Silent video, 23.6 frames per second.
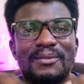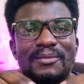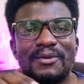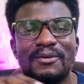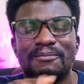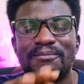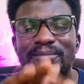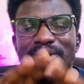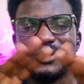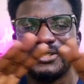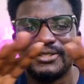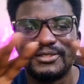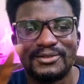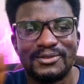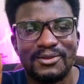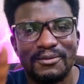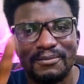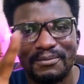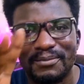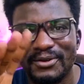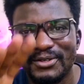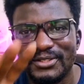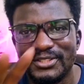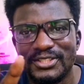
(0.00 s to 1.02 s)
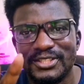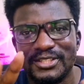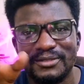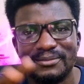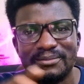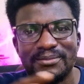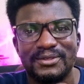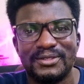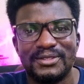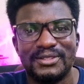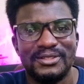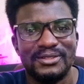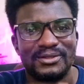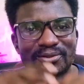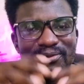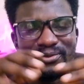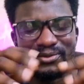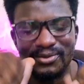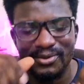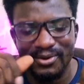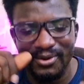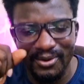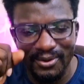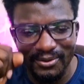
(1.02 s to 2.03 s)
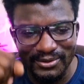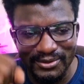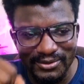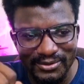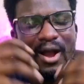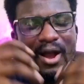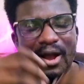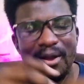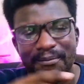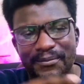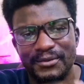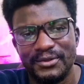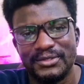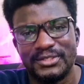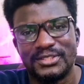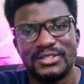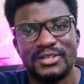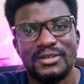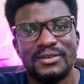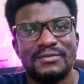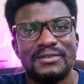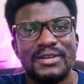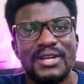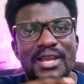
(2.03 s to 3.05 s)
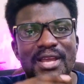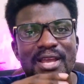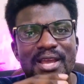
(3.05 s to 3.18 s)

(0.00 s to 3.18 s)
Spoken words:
but please don't punch anybody. You could also harm yourself.